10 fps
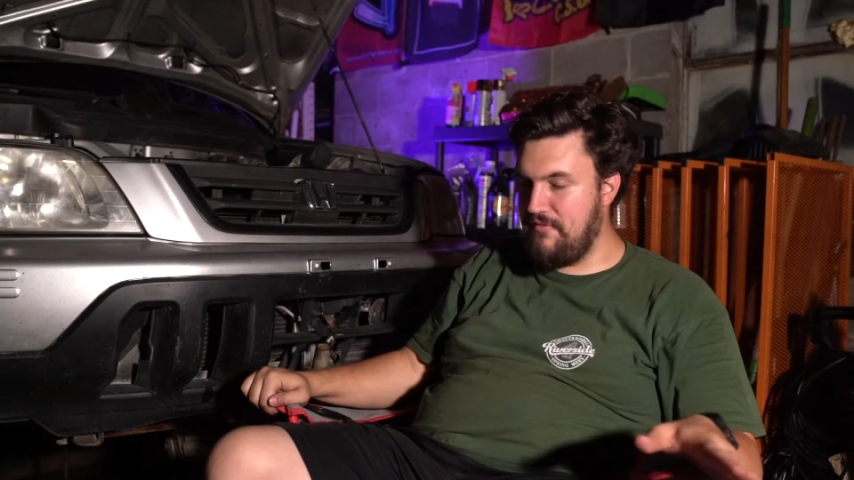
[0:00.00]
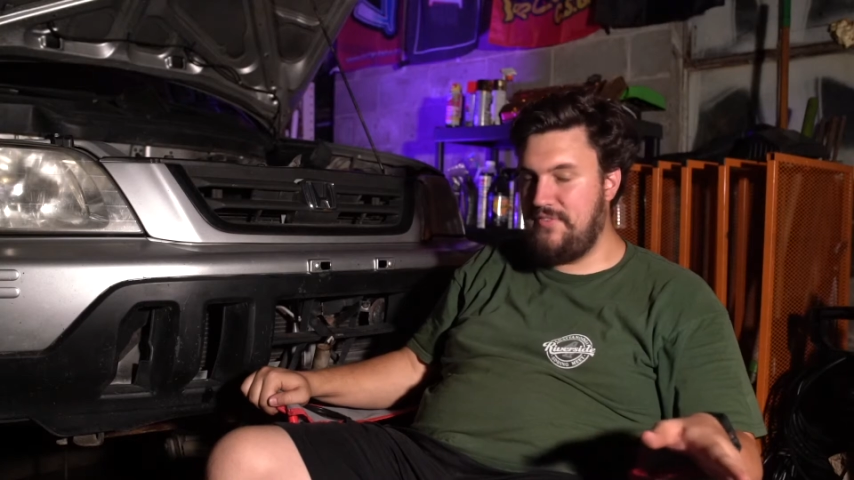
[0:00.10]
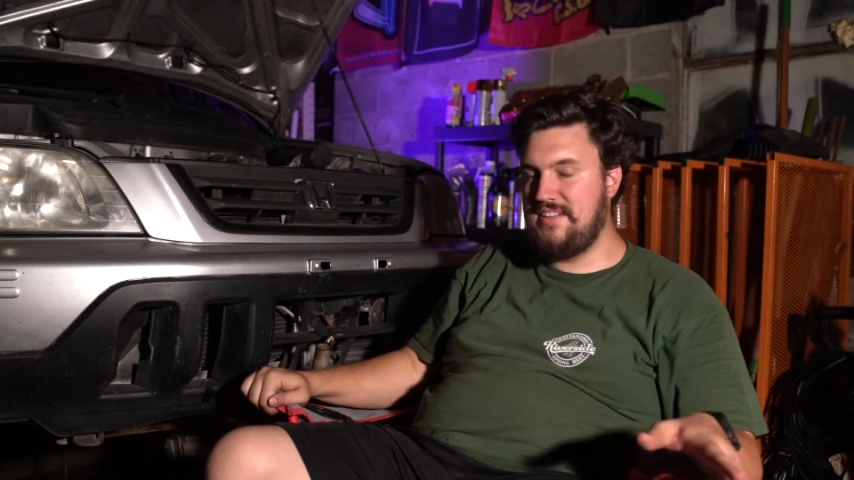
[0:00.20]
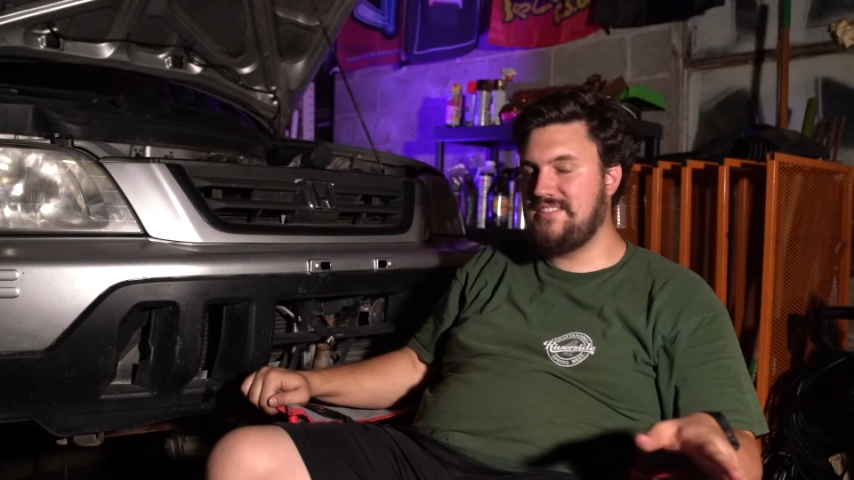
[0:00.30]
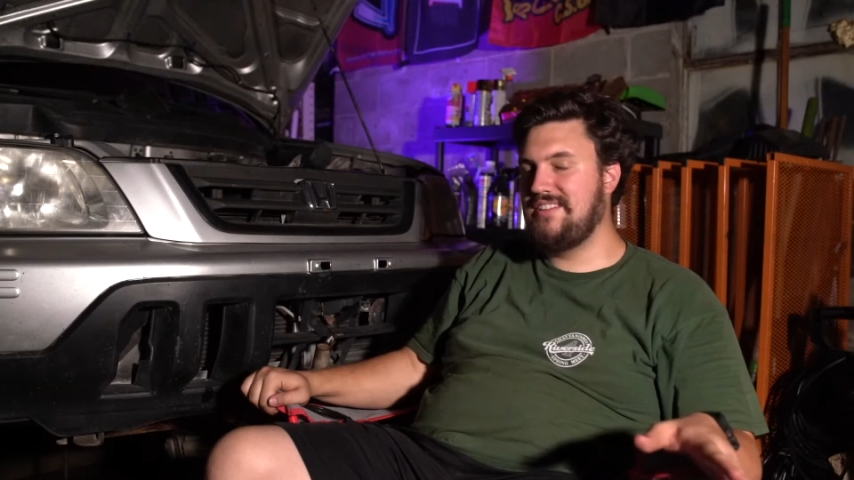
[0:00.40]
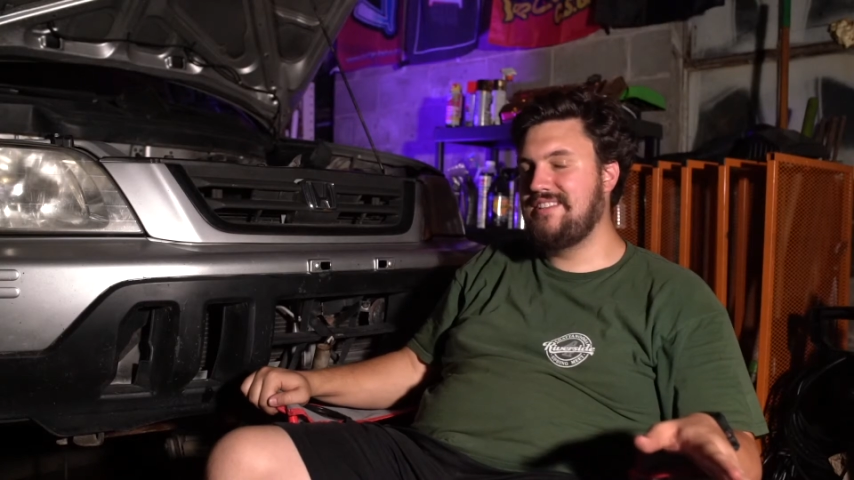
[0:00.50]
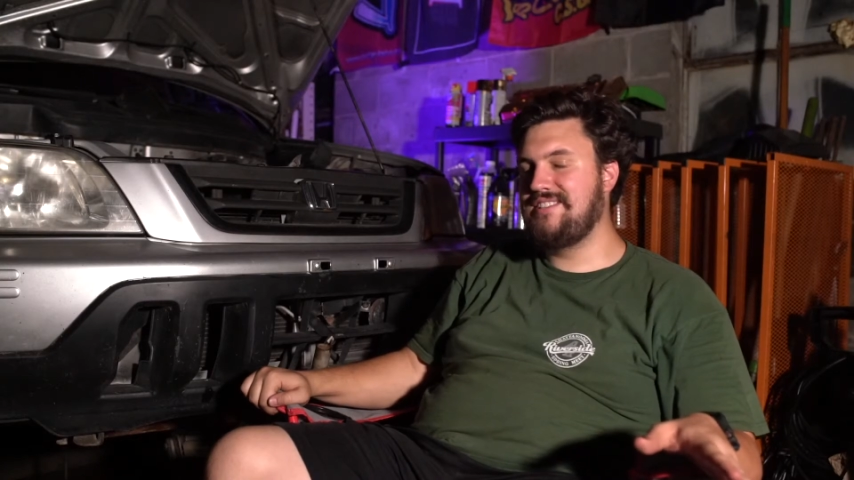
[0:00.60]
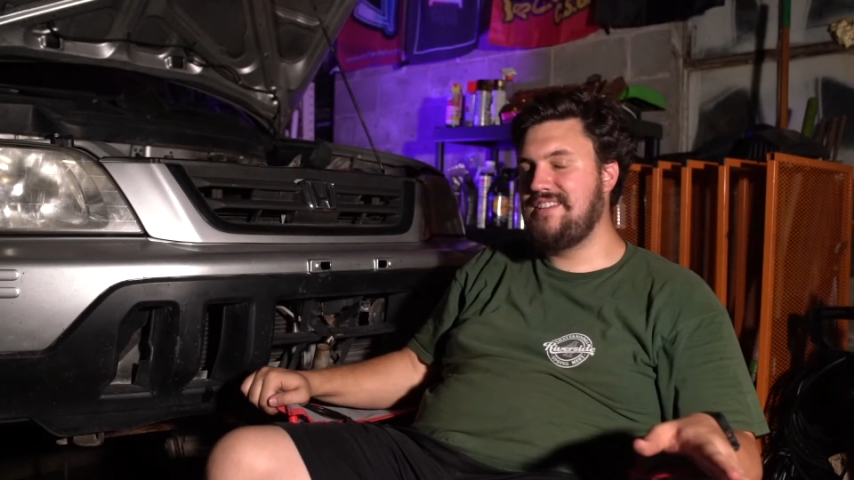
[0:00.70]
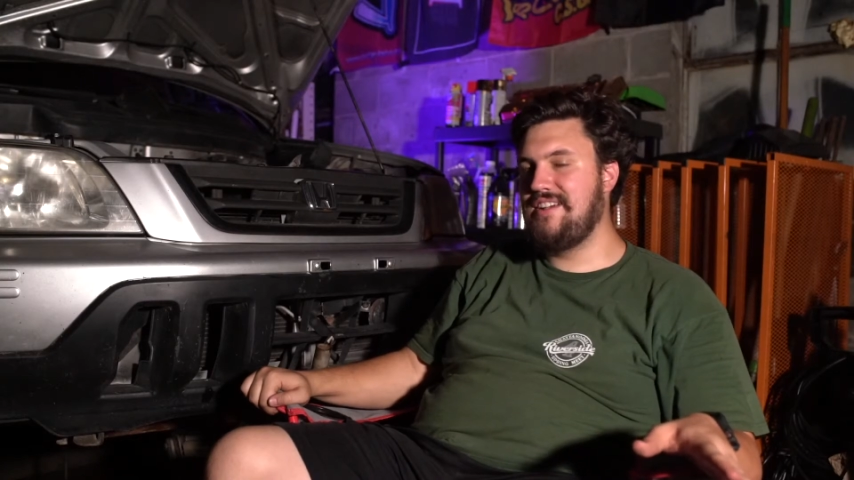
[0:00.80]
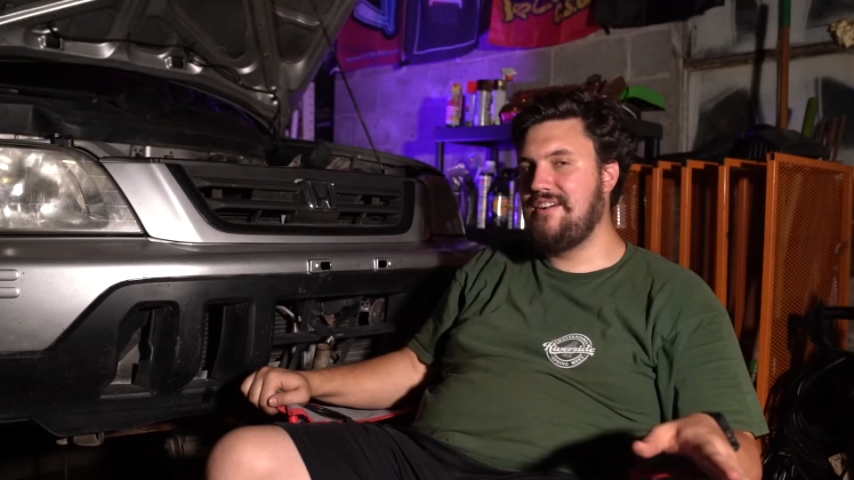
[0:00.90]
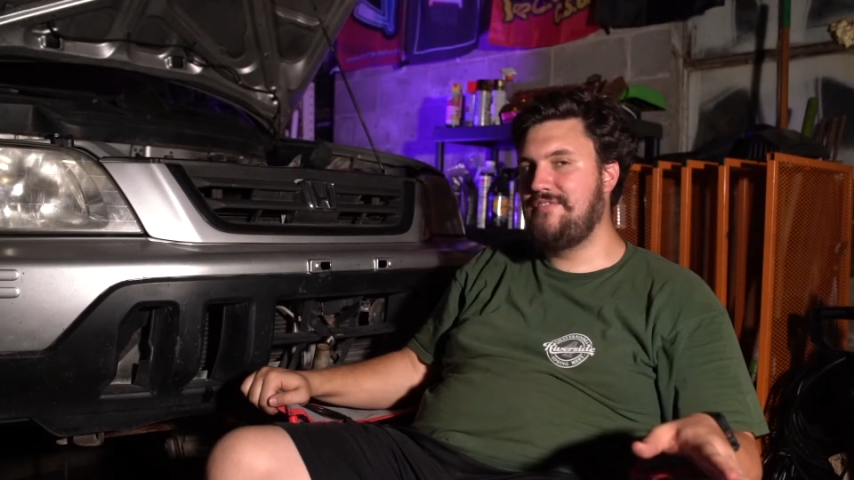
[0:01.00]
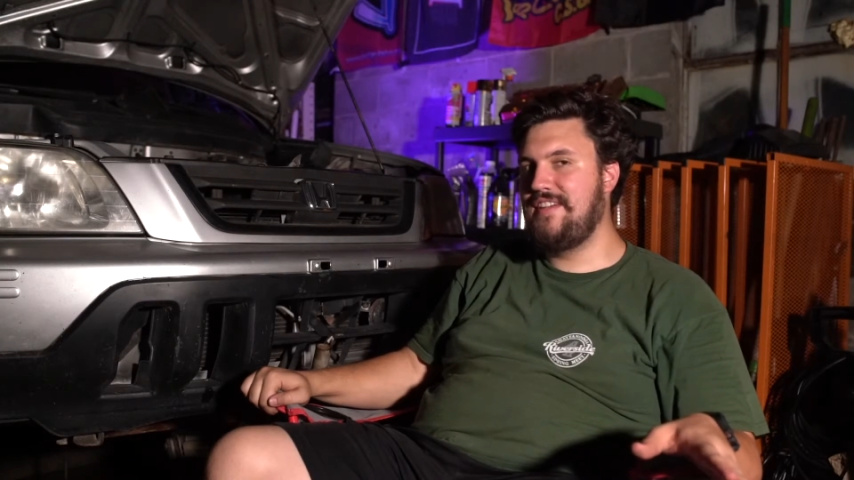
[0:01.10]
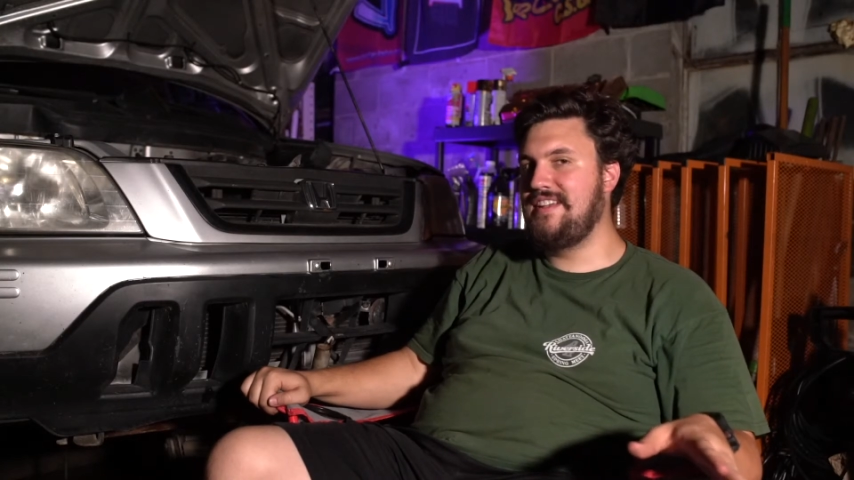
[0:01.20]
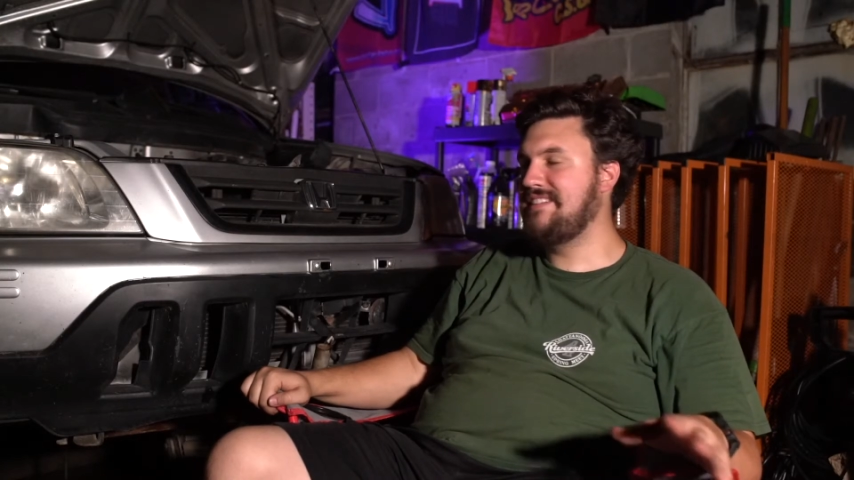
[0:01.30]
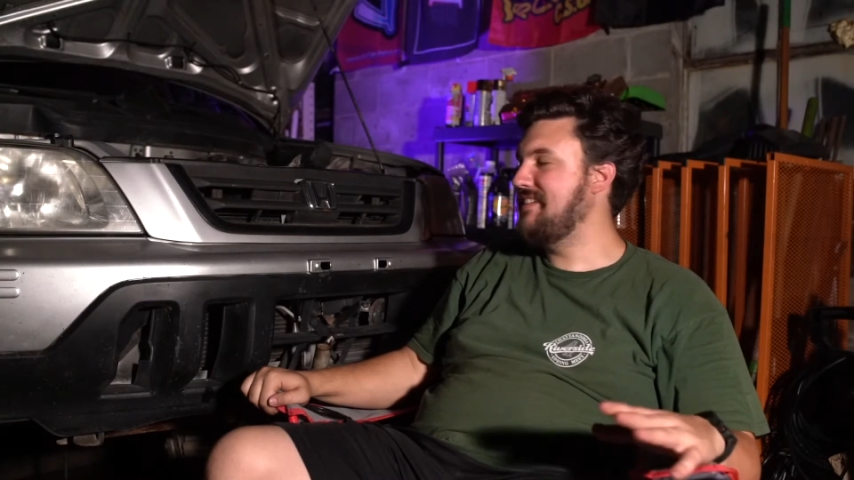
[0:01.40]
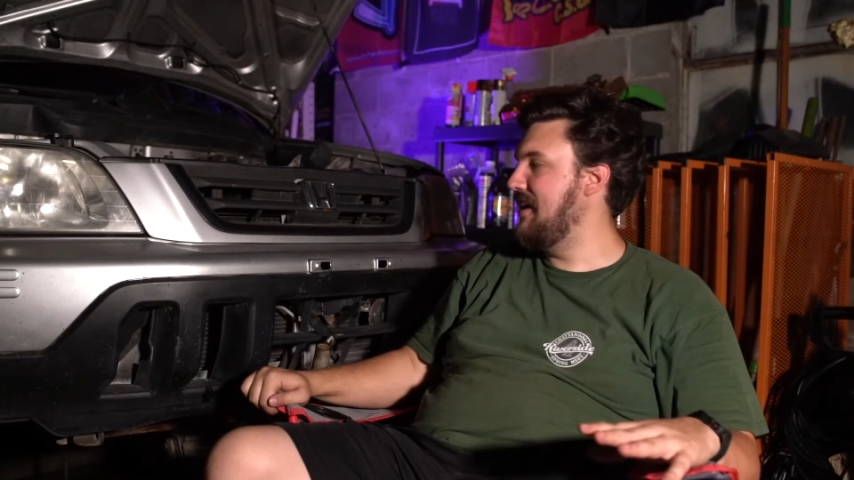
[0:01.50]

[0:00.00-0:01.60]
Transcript: fits on the CRVs,